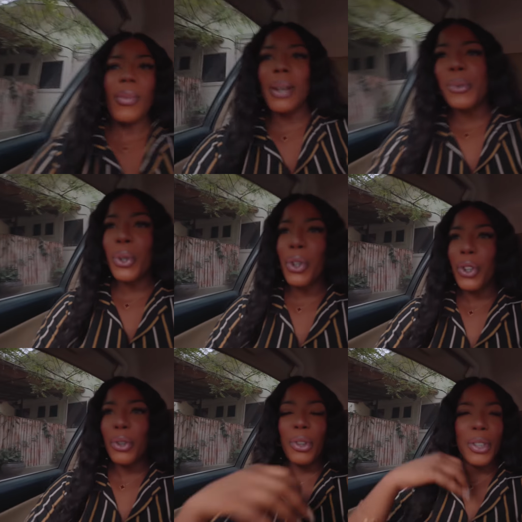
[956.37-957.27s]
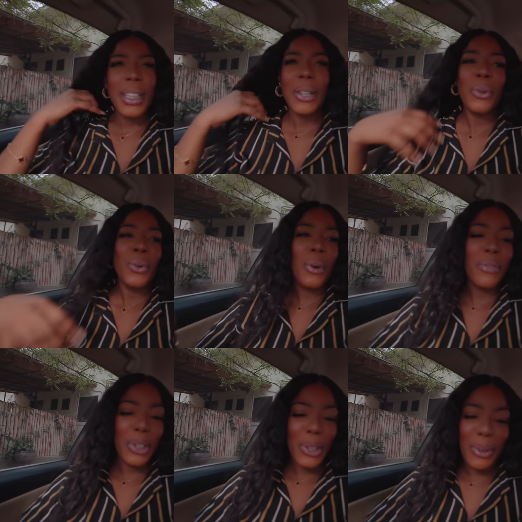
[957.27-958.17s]
I'm so curious. I don't know what
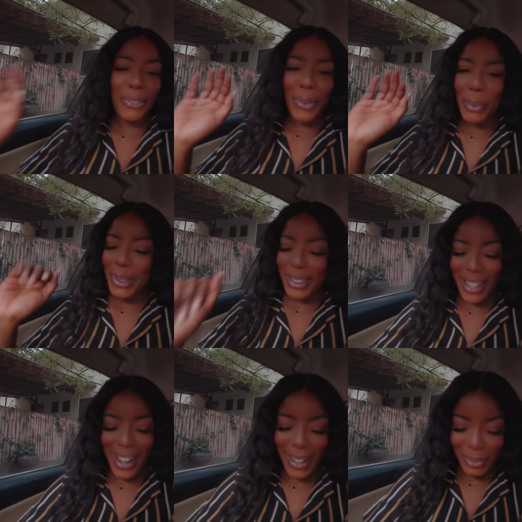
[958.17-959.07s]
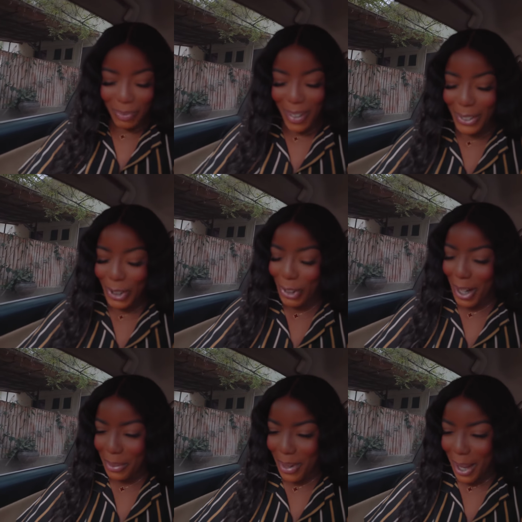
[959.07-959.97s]
video we're filming today. Oh yeah, I
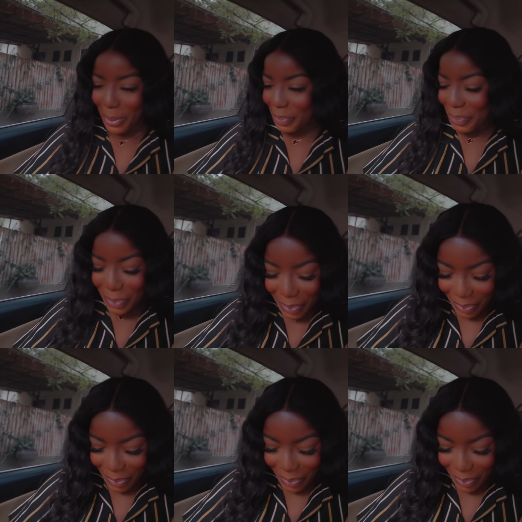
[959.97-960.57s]
right. I know you're so